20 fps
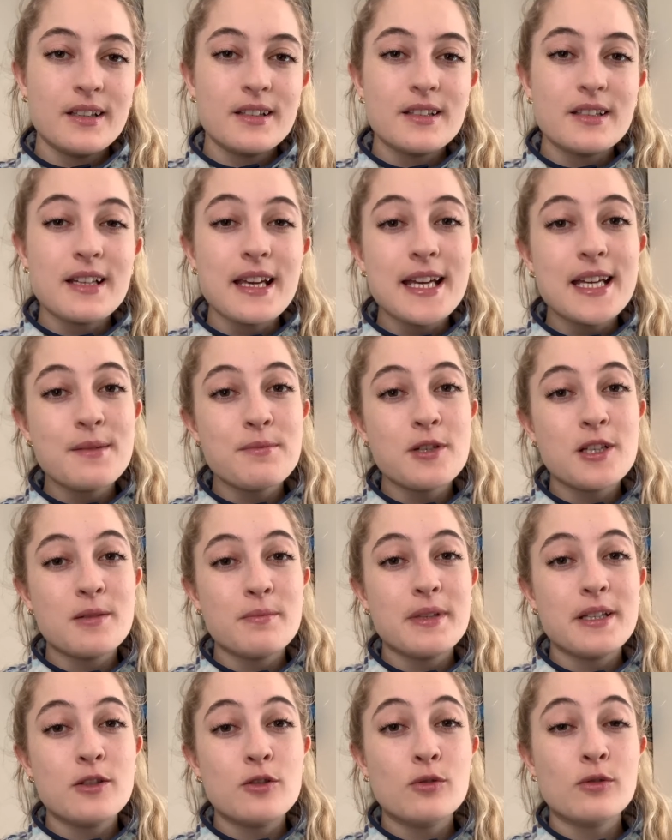Today I'm going to
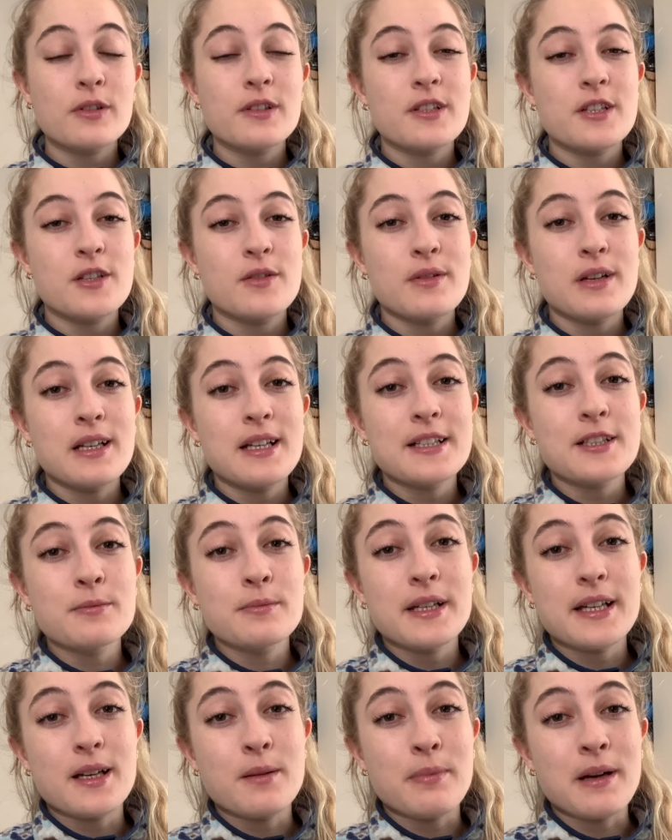be talking to you a little
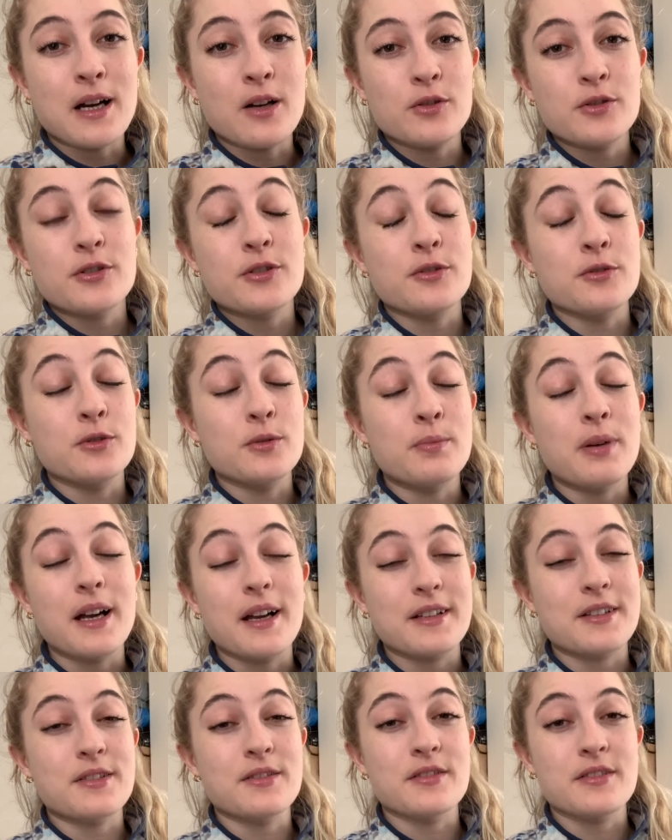bit about your
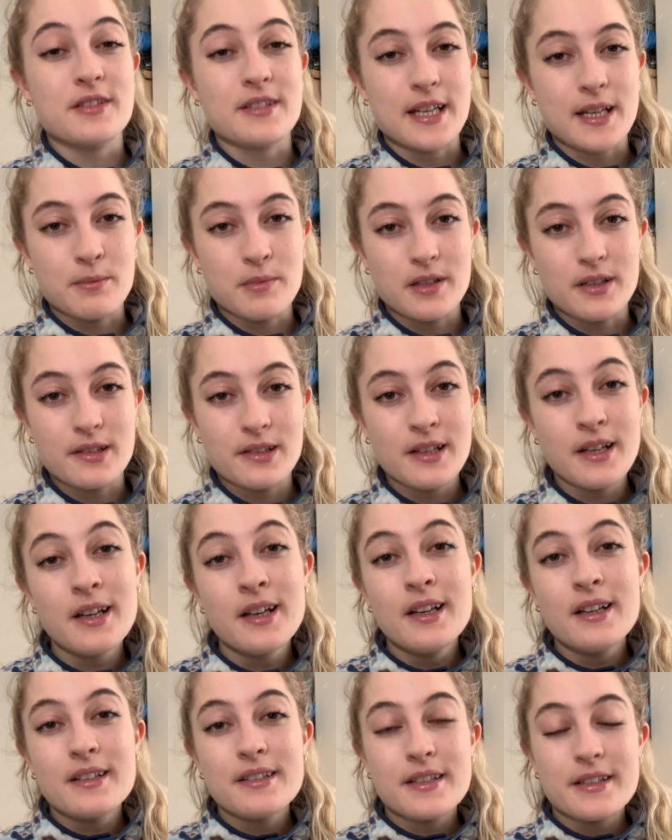personal statement.
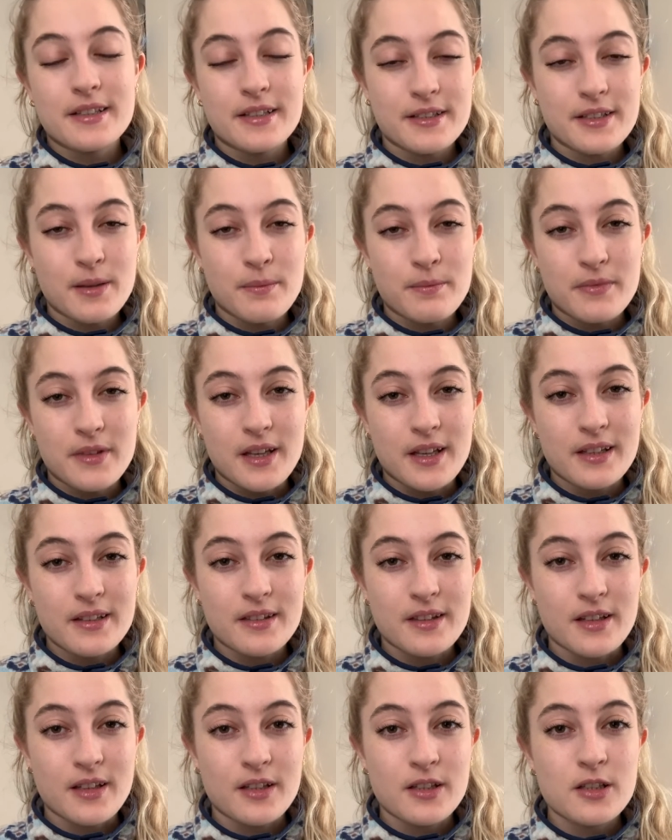This is something
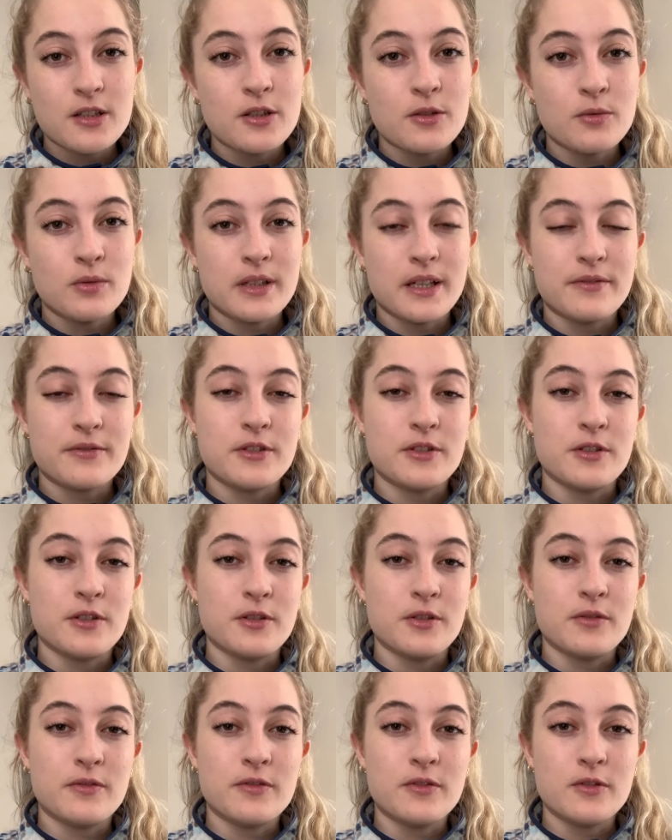that you will have to
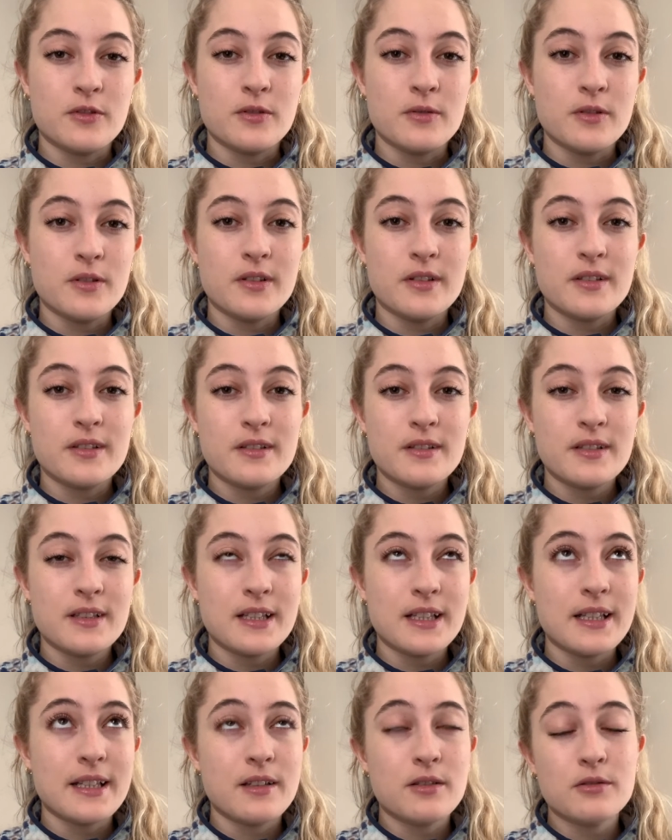do for
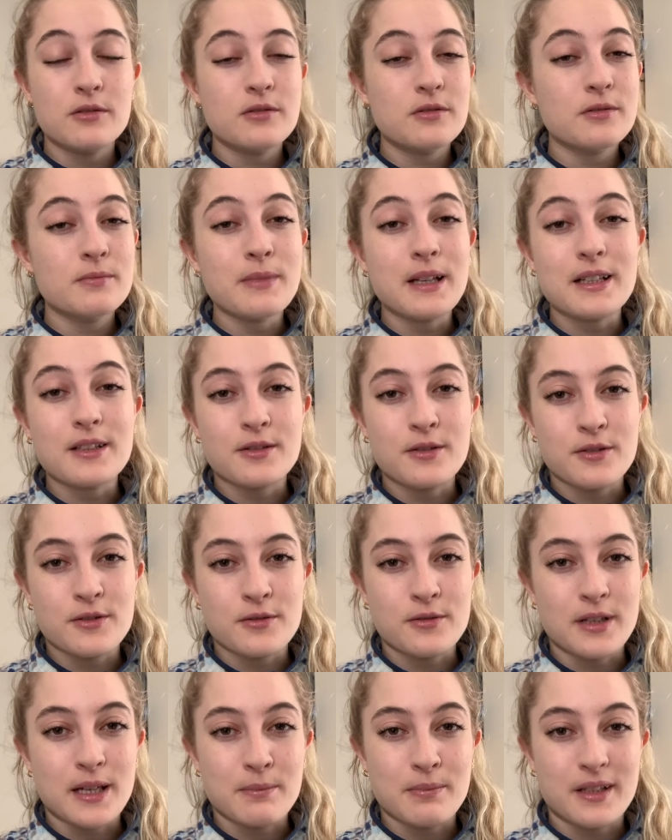nearly all medical
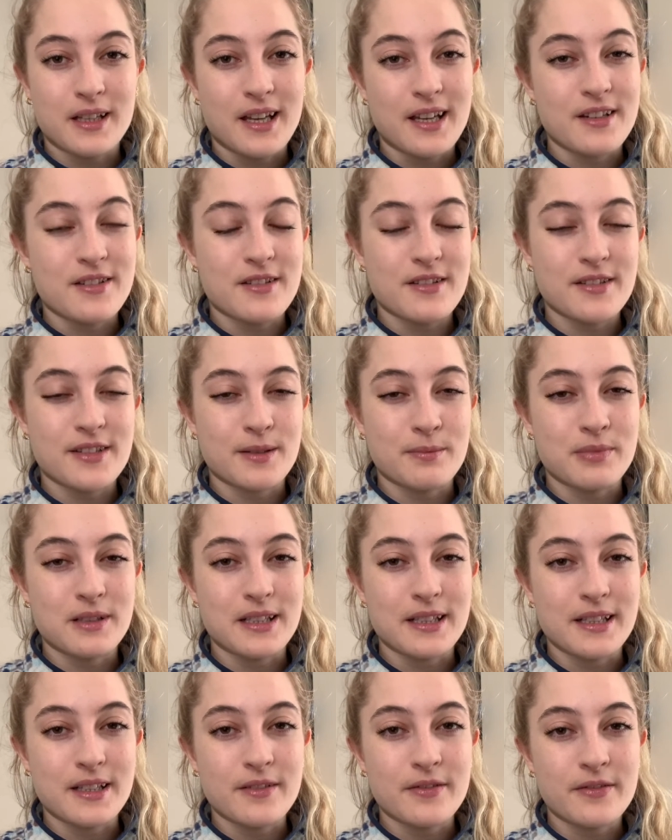school applications, I
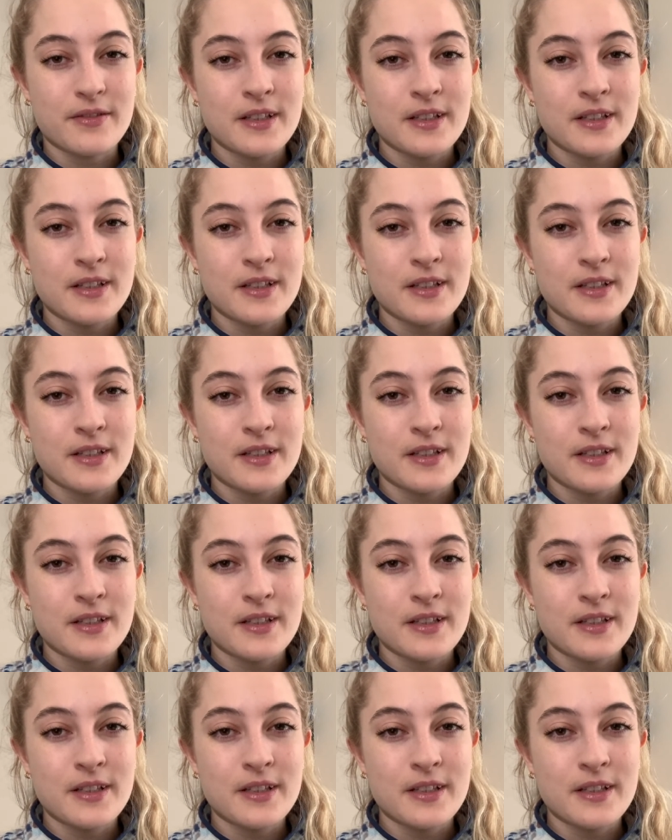believe.